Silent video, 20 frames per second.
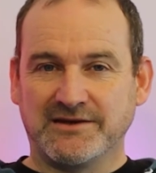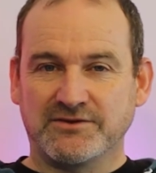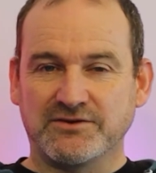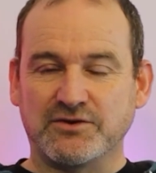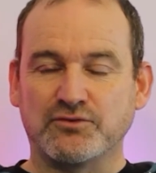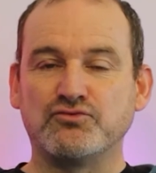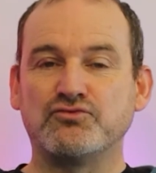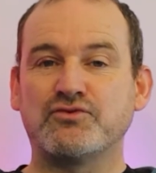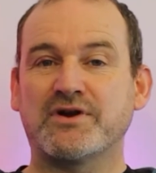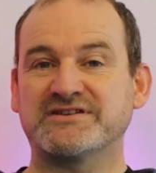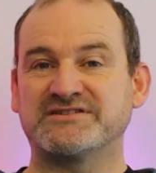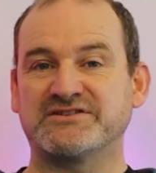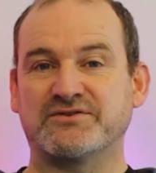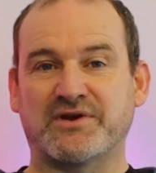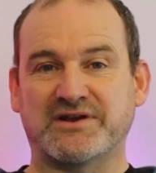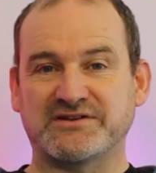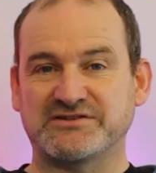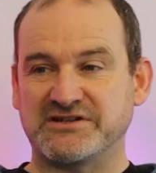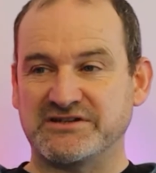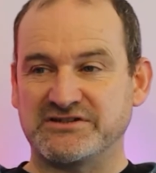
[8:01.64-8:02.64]
the
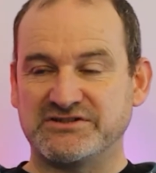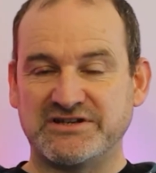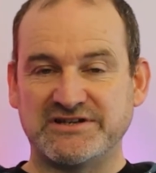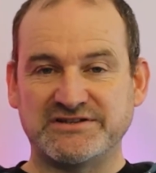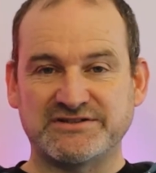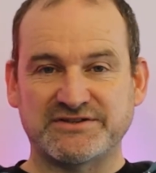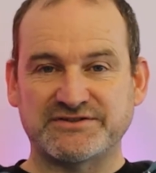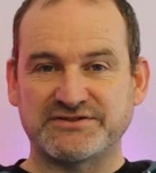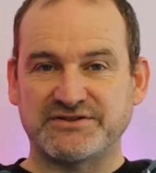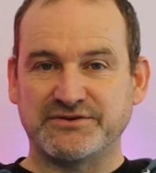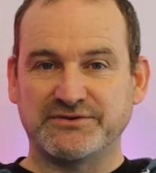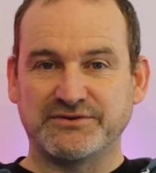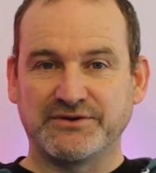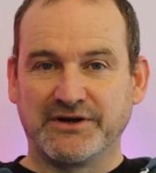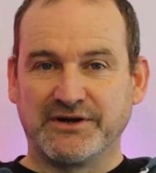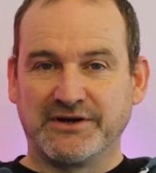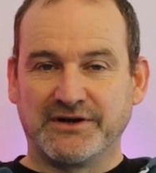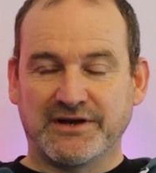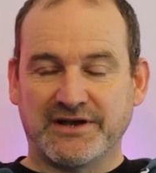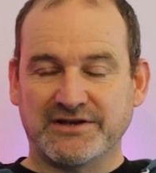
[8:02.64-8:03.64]
resurrected Jesus who
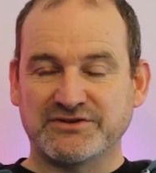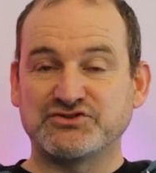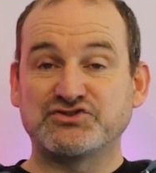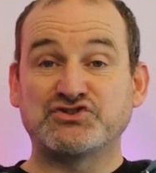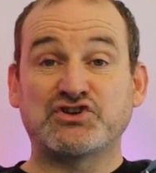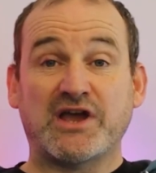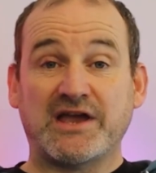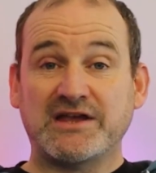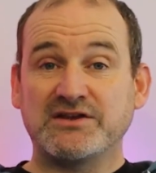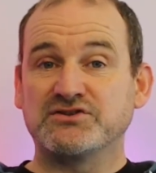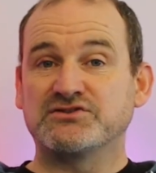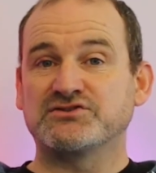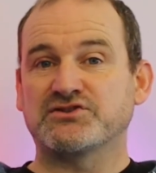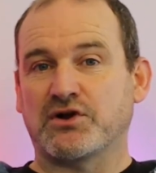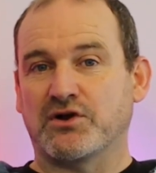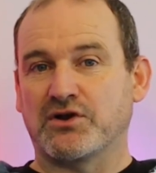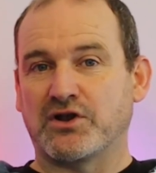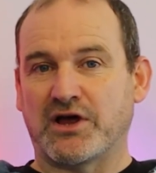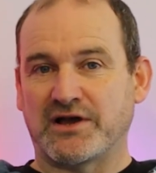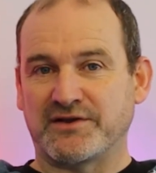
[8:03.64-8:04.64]
has changed
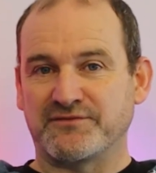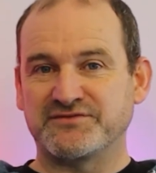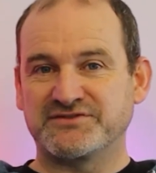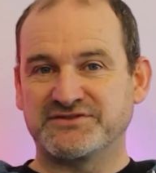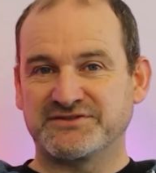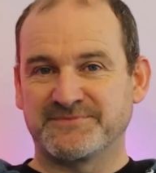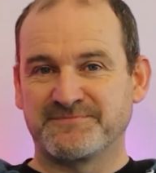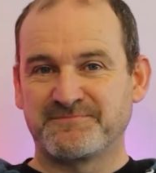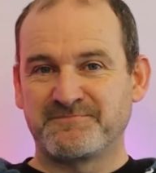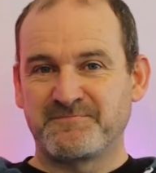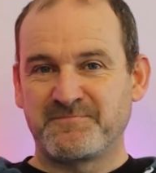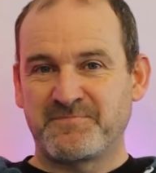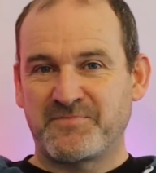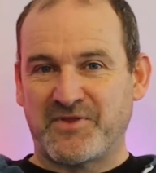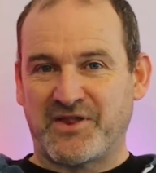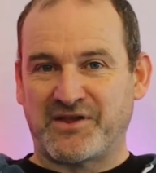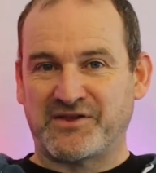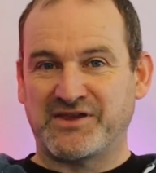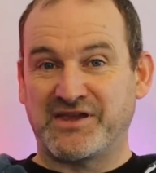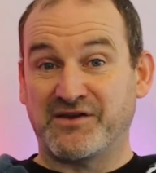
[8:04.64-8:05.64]
our lives
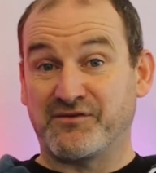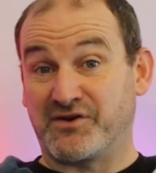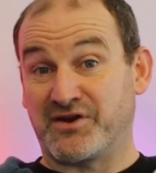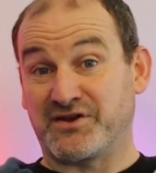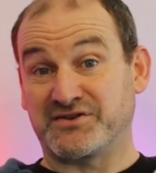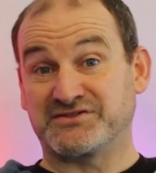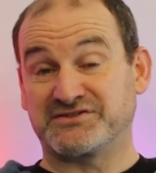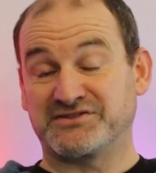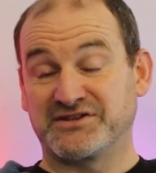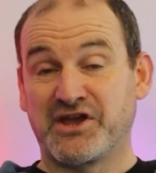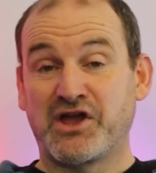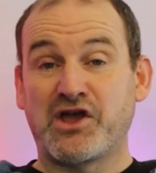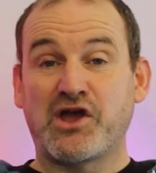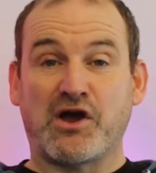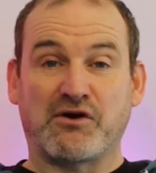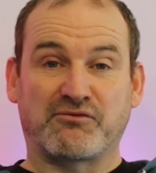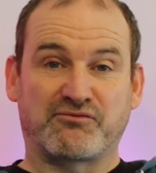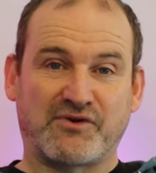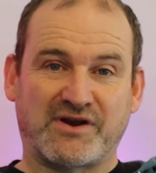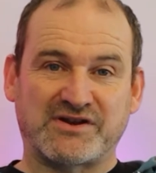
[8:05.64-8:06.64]
and given us
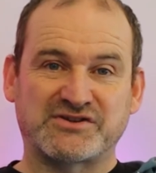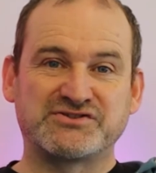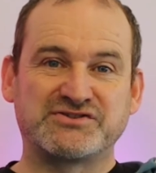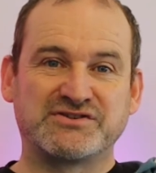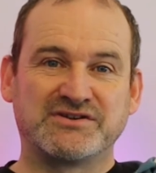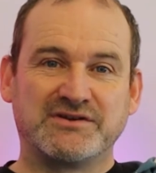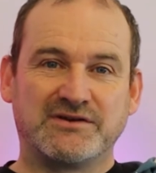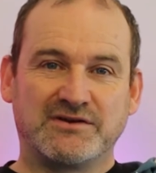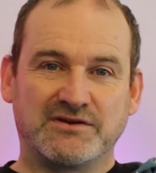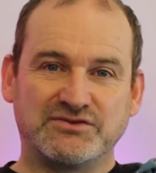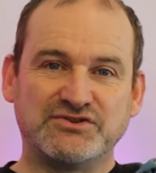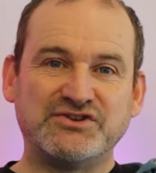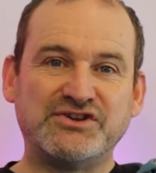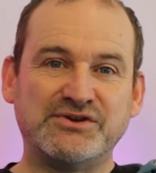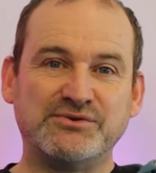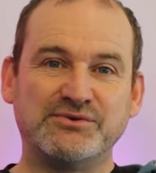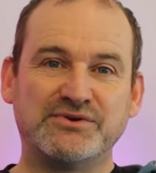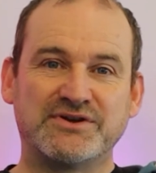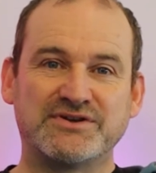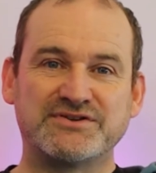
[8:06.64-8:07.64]
a fresh
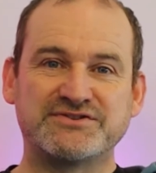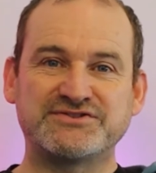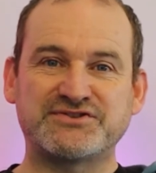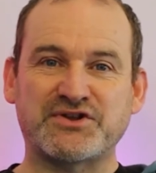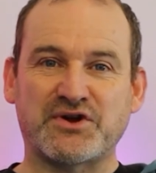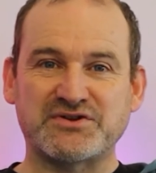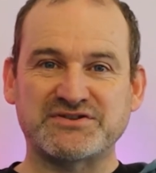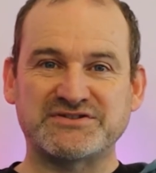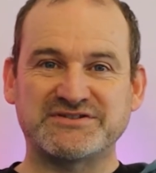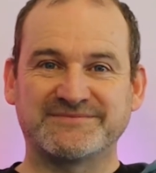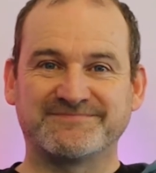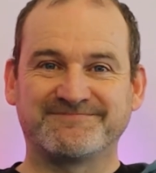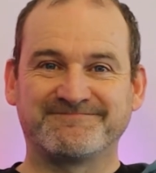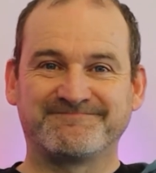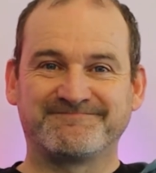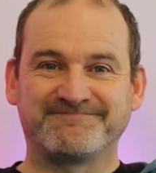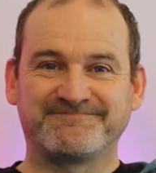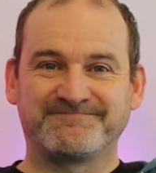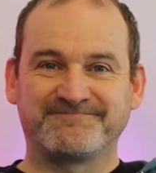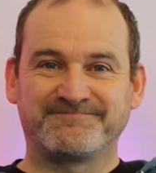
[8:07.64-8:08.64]
new start.
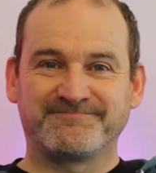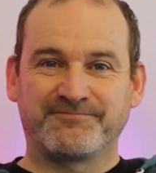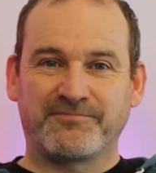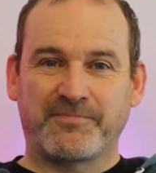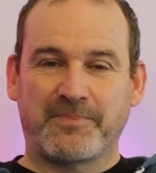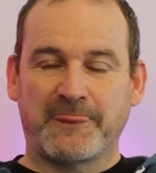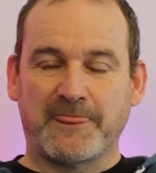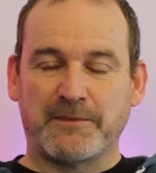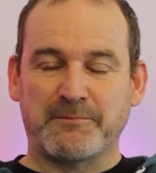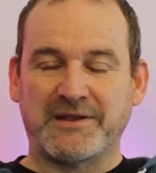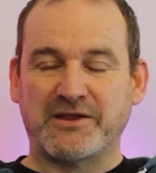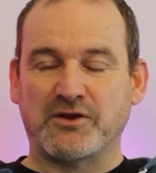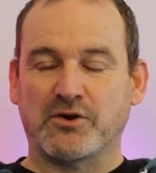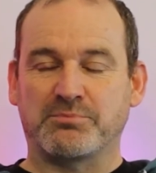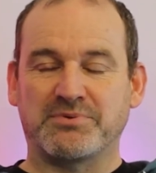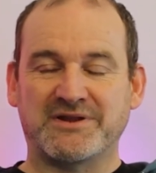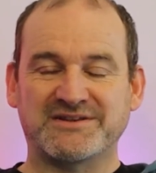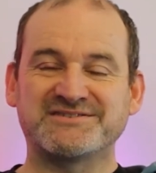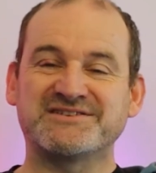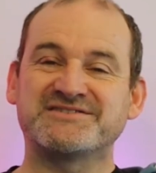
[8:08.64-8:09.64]
May God
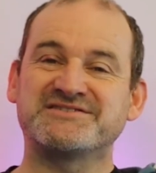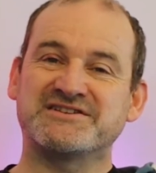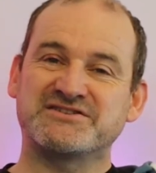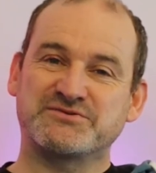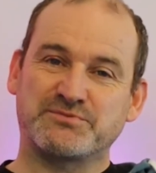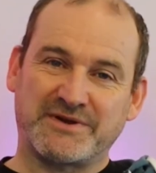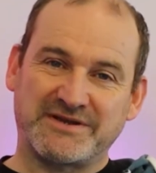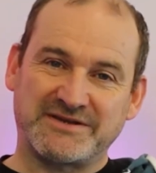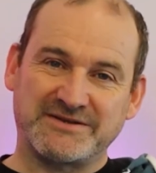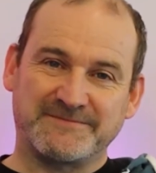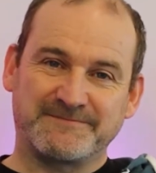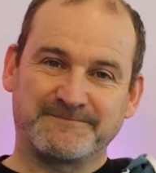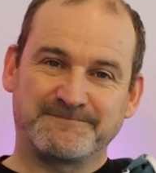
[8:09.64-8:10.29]
bless us this week.